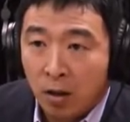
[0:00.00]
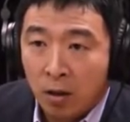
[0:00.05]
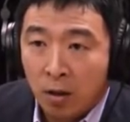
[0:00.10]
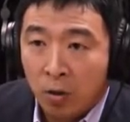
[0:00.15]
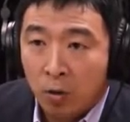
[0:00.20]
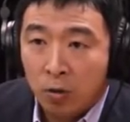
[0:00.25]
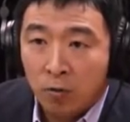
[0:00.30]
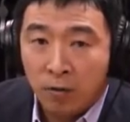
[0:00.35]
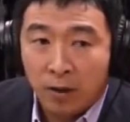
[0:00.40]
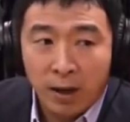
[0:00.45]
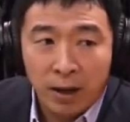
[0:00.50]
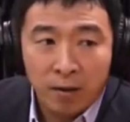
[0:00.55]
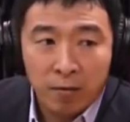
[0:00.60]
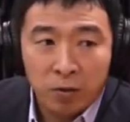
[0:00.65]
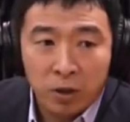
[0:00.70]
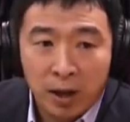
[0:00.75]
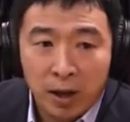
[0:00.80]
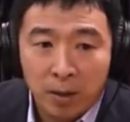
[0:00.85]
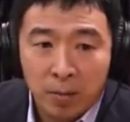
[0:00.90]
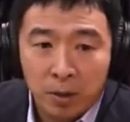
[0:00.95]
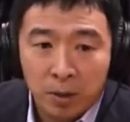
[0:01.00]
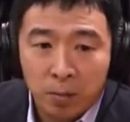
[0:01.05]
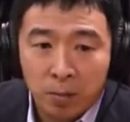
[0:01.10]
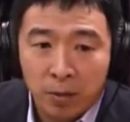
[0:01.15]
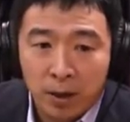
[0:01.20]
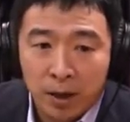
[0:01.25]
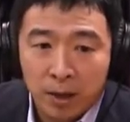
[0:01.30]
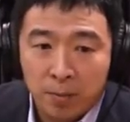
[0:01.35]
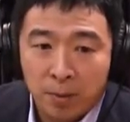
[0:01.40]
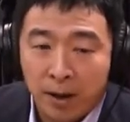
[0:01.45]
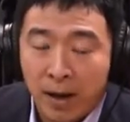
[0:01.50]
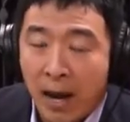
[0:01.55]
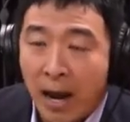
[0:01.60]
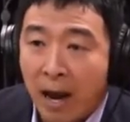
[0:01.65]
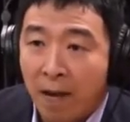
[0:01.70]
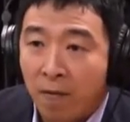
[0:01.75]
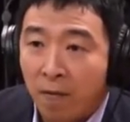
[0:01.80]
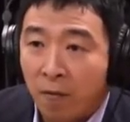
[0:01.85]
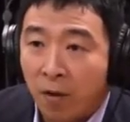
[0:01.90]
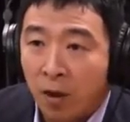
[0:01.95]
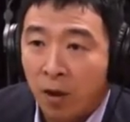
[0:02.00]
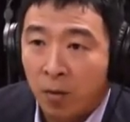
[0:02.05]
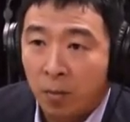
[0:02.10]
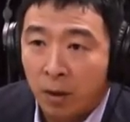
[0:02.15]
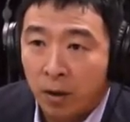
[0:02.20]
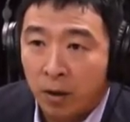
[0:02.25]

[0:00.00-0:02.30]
Those five jobs comprise about half of all